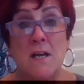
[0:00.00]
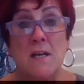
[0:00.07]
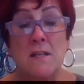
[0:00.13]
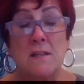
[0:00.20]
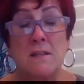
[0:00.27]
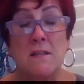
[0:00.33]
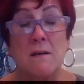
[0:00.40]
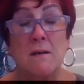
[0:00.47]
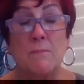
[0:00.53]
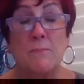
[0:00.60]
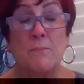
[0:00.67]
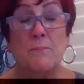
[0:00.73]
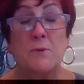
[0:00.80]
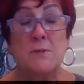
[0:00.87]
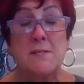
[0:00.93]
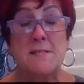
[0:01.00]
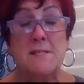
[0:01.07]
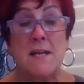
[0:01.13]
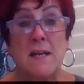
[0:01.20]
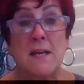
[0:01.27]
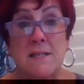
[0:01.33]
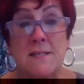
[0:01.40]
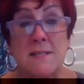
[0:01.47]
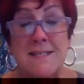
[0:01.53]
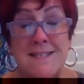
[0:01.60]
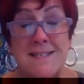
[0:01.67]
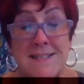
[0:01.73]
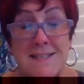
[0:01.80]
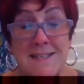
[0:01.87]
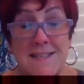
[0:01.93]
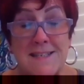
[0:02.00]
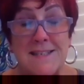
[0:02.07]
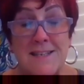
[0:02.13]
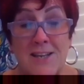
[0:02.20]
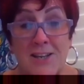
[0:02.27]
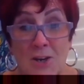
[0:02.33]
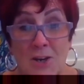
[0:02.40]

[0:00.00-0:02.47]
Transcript: the percent, you know,